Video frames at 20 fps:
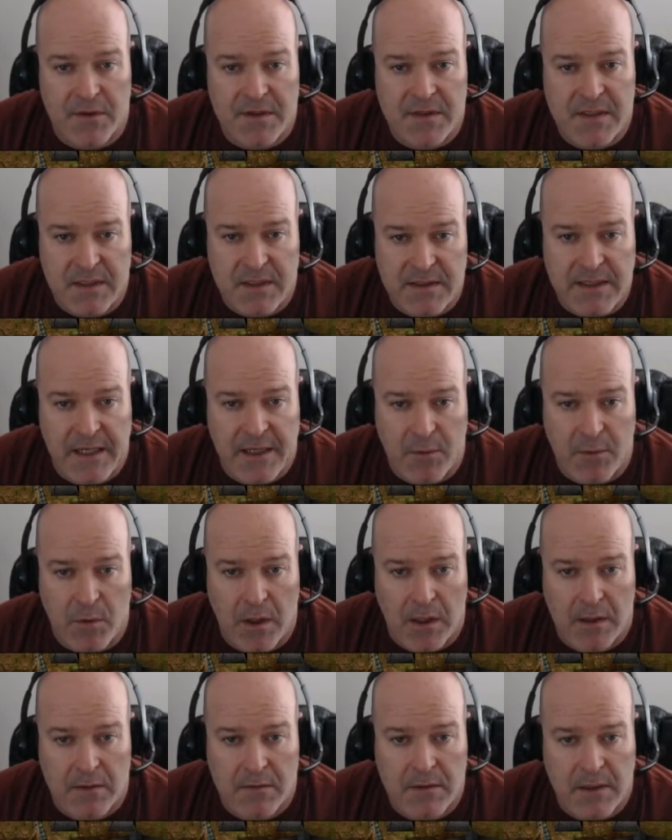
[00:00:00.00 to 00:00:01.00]
This is going to take a
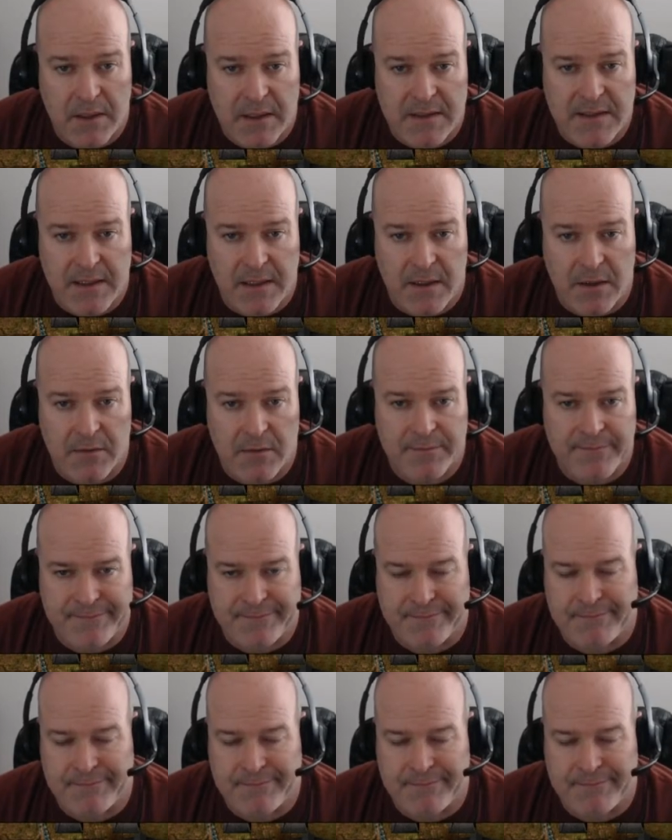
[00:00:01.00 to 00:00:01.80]
while, I can tell.